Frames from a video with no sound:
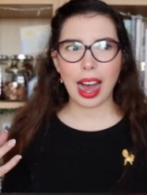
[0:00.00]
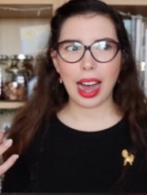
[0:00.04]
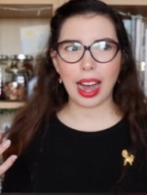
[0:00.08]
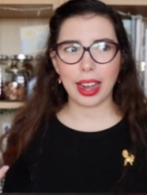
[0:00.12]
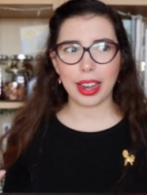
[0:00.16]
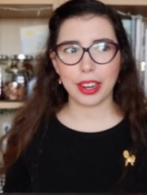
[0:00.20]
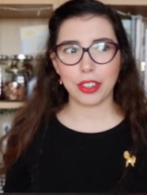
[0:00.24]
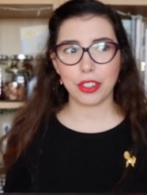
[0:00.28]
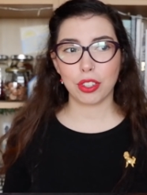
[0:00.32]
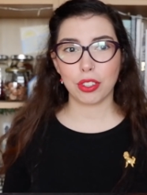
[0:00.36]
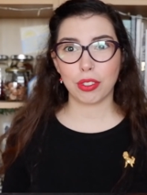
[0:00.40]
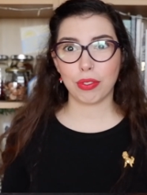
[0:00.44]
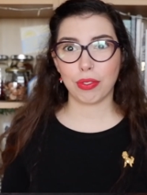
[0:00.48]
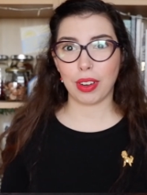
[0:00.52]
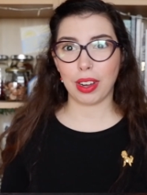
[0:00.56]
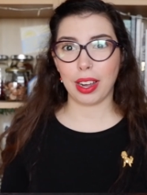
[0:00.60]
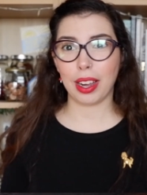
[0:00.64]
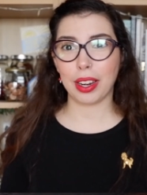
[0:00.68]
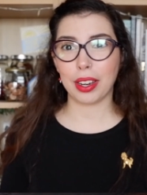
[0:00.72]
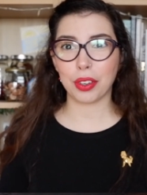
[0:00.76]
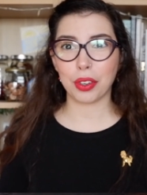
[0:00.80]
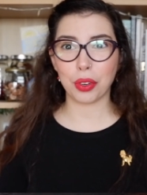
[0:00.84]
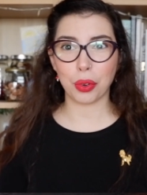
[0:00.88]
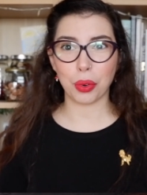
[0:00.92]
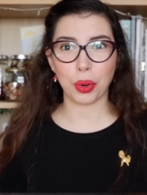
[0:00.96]
I just
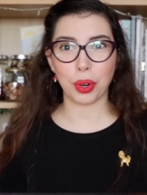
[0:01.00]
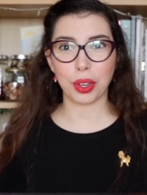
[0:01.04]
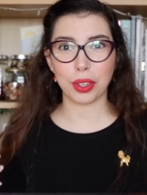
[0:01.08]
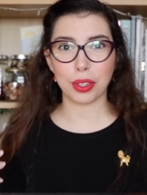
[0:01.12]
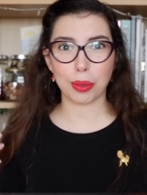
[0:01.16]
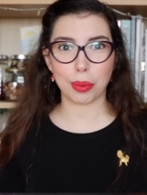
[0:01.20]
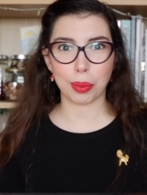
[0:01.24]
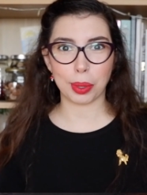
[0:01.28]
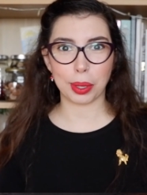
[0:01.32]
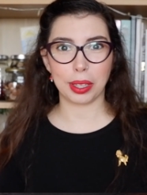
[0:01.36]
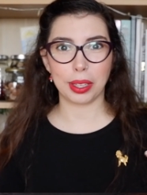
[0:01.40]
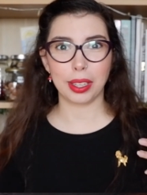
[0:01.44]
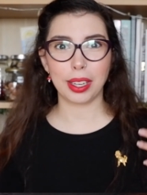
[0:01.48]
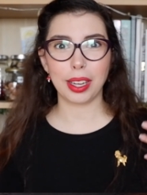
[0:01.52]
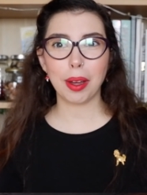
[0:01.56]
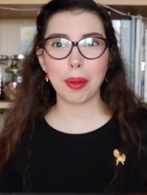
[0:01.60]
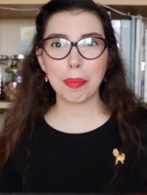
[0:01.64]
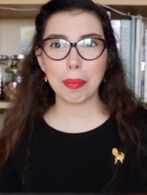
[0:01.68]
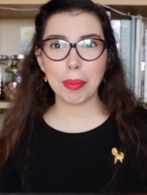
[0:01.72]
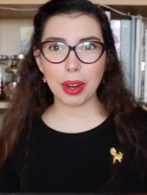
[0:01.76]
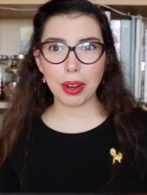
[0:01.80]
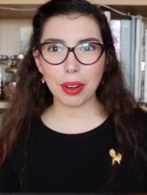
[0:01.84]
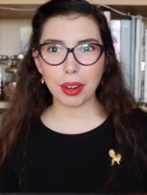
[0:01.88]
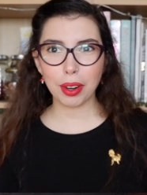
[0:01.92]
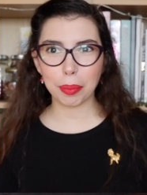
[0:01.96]
find noise really
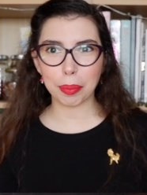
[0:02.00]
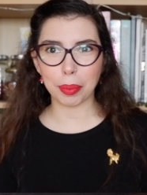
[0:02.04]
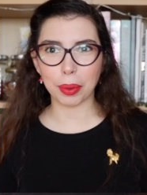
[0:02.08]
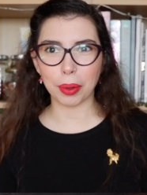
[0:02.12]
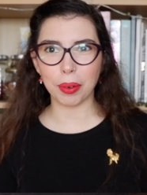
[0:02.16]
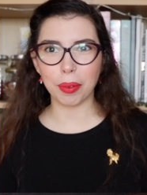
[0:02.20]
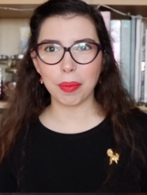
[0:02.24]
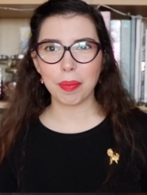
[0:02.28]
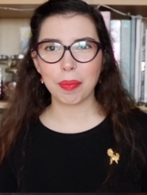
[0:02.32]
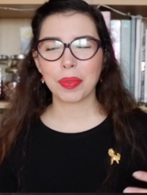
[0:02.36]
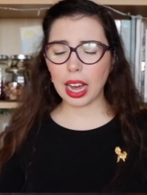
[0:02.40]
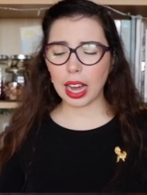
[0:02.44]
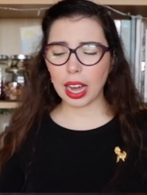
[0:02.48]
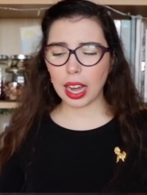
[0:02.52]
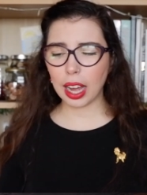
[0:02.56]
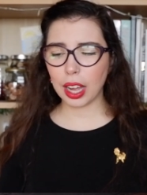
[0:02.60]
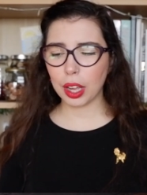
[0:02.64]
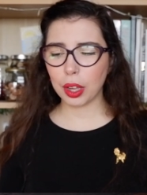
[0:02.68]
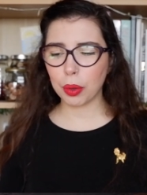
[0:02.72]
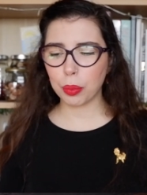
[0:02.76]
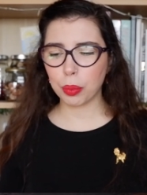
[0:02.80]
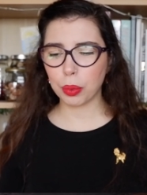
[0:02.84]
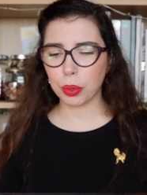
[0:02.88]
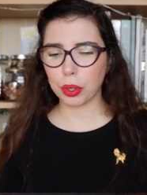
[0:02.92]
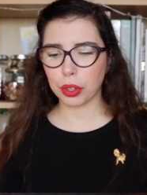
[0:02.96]
unbearable.
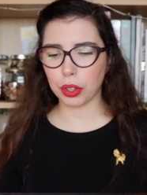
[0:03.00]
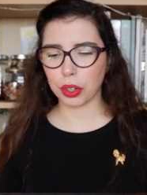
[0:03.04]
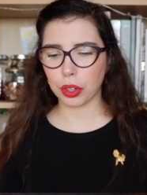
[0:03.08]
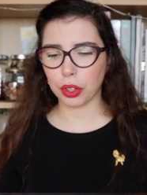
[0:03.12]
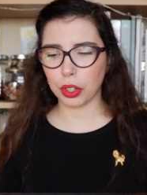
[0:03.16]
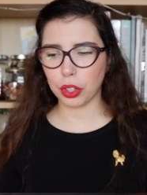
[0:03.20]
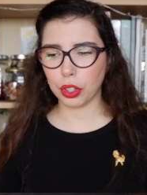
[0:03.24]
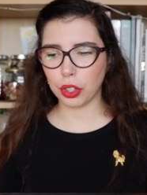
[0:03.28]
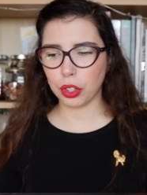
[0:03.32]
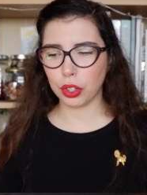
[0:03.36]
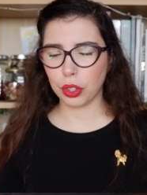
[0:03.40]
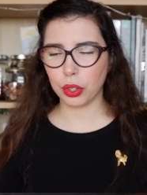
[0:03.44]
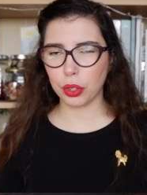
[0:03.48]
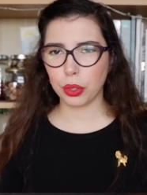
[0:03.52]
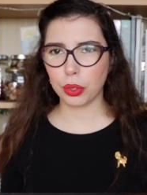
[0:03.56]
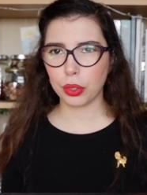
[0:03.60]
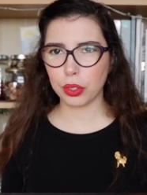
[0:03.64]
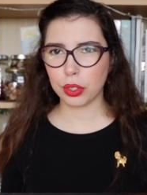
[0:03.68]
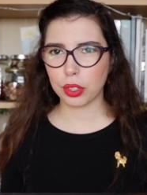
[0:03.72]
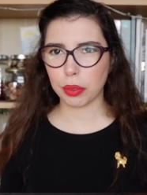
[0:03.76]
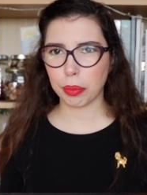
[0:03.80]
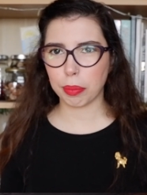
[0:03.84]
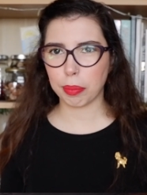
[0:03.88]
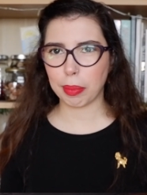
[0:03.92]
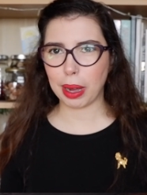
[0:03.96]
I would
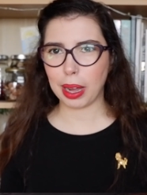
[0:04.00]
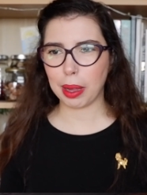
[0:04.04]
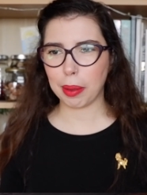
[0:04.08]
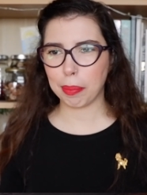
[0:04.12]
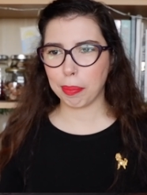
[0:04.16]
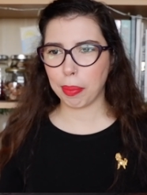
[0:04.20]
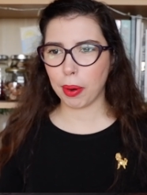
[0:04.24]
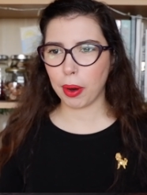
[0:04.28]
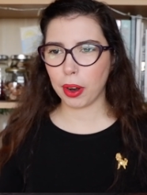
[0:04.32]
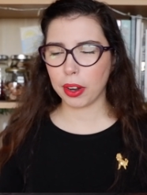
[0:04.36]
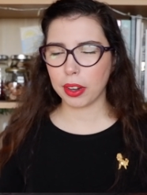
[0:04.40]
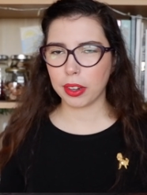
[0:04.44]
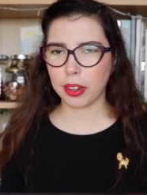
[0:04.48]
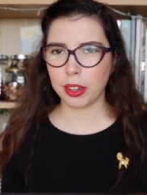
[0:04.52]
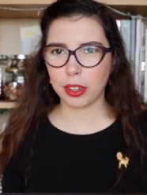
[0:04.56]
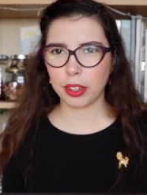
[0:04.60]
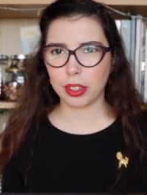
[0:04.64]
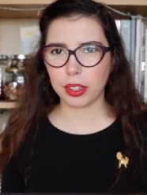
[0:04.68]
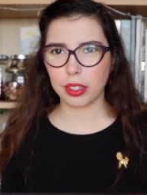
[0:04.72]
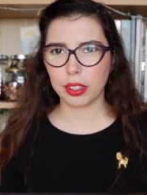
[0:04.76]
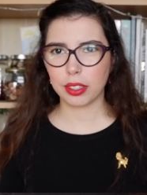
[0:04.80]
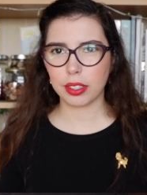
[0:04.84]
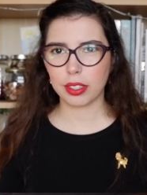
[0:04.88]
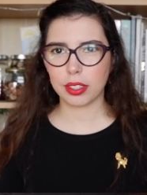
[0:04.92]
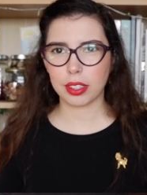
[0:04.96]
use my
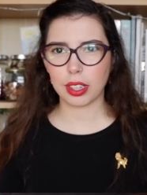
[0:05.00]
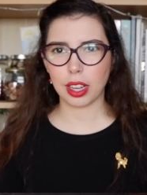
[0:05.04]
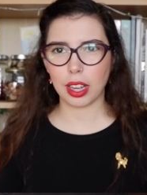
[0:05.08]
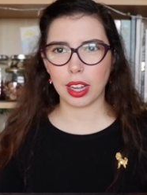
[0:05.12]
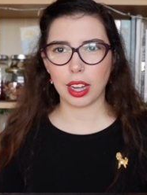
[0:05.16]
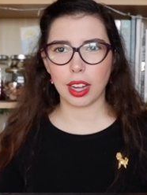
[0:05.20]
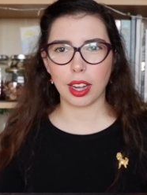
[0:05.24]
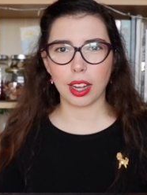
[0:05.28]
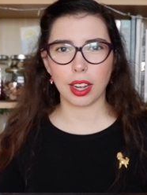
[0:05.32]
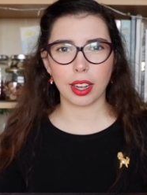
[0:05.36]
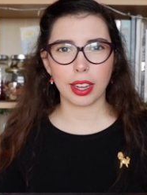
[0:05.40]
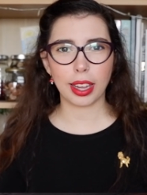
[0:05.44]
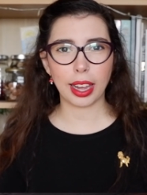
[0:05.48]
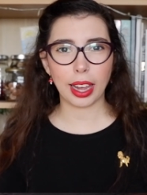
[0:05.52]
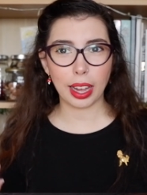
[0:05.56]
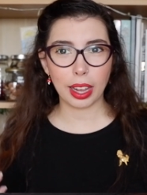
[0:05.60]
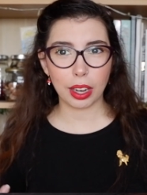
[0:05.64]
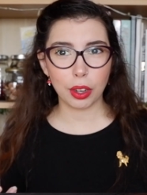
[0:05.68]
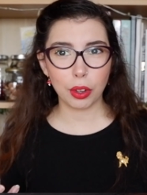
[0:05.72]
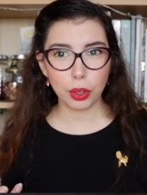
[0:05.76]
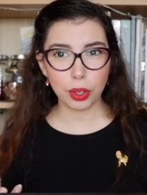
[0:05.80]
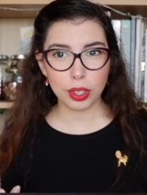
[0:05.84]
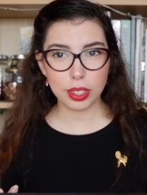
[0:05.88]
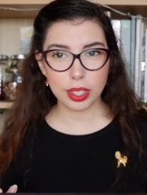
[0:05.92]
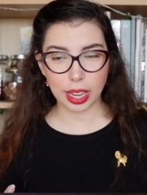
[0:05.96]
partner's
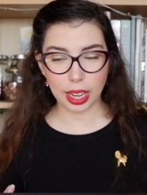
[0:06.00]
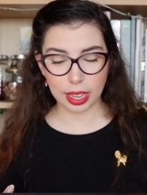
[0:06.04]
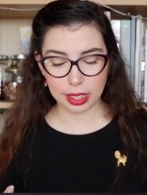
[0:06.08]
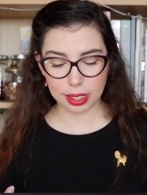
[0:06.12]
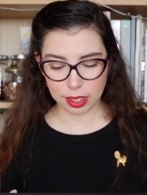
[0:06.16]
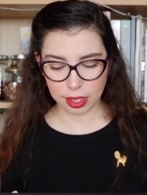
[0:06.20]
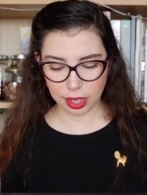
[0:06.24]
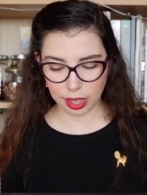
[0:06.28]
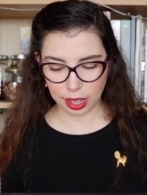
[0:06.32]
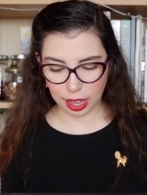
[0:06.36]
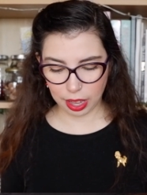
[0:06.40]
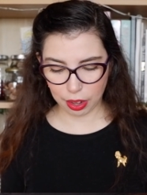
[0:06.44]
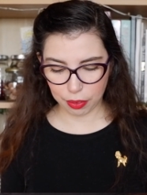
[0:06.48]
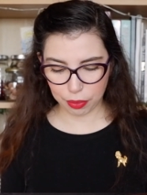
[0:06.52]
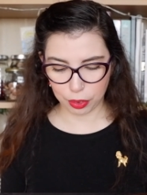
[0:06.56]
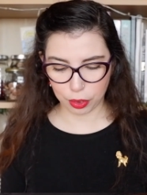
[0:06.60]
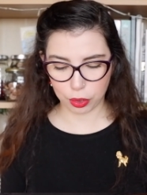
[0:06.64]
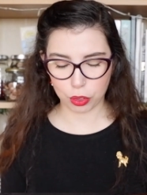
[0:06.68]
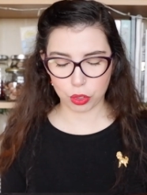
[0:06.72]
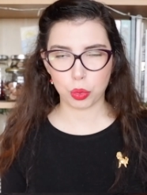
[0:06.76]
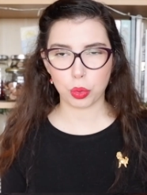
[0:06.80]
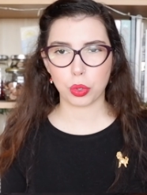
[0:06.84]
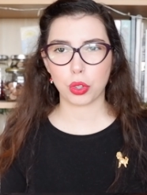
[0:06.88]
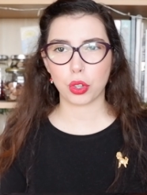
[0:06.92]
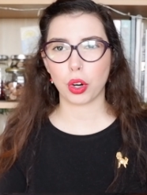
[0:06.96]
noise cancelling
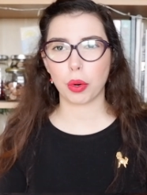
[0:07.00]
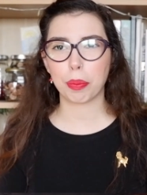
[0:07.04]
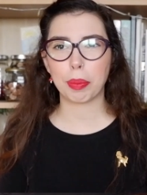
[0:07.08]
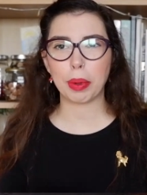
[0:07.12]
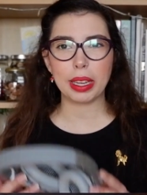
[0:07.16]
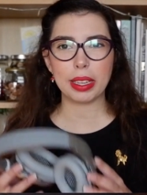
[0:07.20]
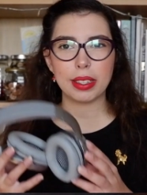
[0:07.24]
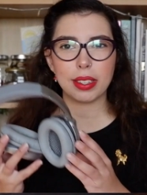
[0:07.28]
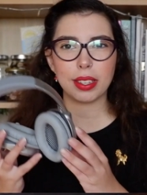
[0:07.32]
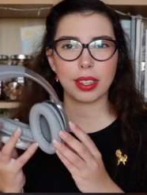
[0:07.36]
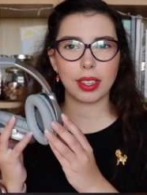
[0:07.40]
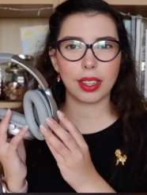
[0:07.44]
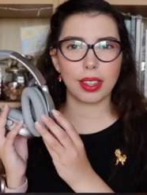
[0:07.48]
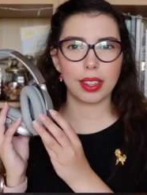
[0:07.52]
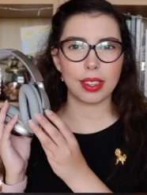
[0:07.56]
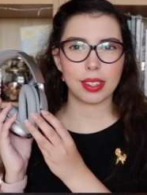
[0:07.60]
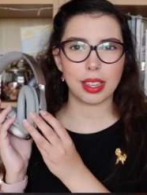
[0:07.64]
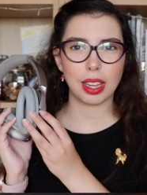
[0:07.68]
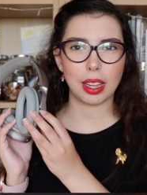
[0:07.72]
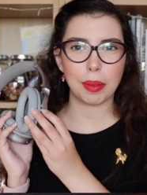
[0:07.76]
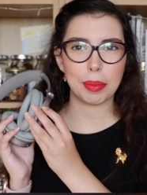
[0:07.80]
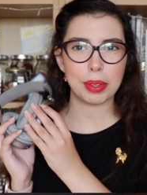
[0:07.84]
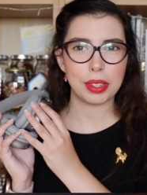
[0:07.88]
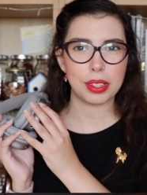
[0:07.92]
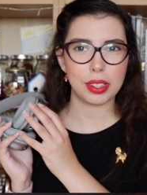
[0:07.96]
headphones, which are basically the
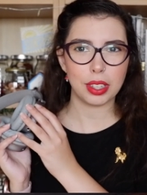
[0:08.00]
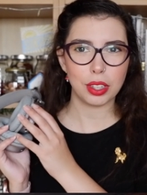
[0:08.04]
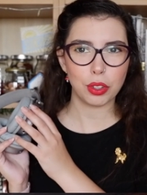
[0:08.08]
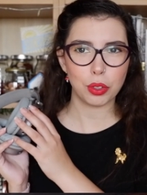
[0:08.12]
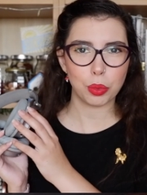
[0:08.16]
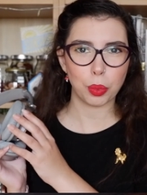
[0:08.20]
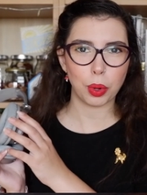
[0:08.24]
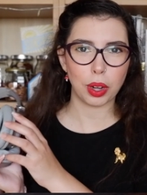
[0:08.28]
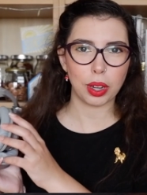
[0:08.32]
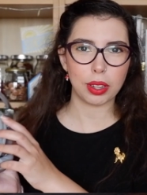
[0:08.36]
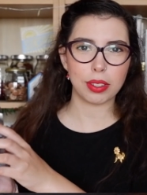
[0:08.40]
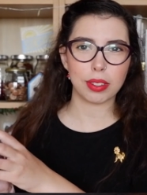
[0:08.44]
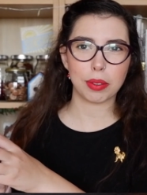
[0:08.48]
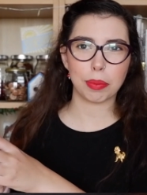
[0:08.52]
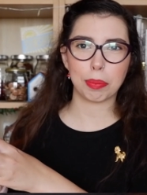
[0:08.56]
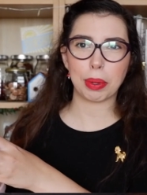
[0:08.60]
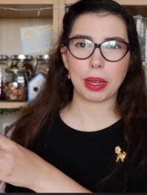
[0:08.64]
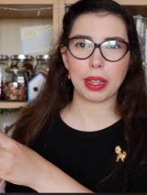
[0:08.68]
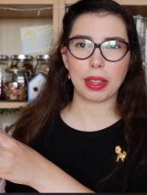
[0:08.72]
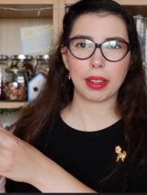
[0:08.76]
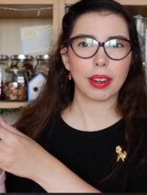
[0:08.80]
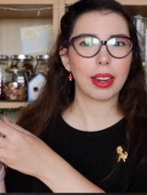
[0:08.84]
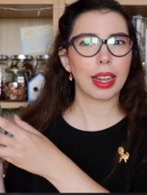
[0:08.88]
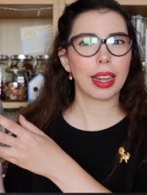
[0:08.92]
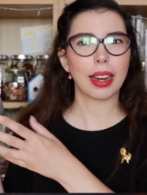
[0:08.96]
same as these ones,
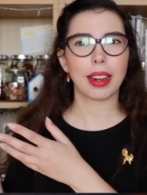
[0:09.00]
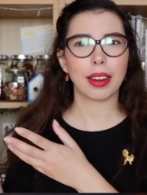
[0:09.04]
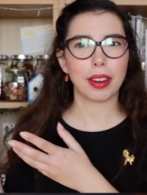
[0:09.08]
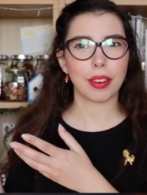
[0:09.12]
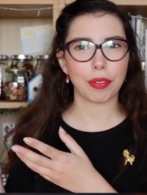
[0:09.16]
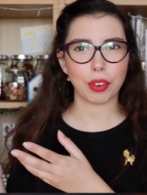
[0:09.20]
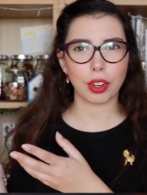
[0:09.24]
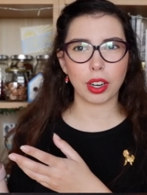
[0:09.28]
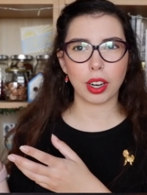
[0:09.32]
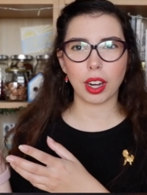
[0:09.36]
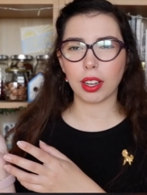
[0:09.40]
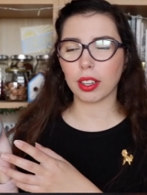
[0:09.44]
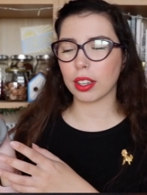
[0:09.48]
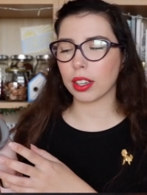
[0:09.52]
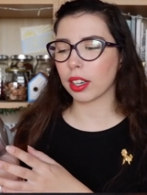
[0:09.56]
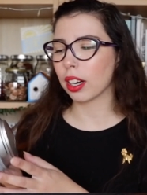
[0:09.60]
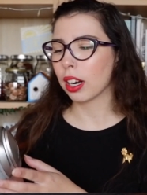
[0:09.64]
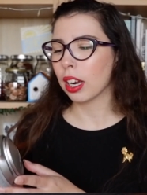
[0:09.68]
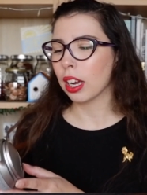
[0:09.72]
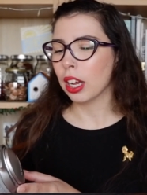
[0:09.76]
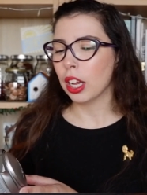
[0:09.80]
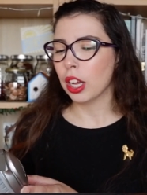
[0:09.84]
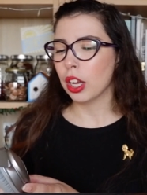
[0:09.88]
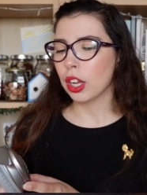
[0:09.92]
but in a different color.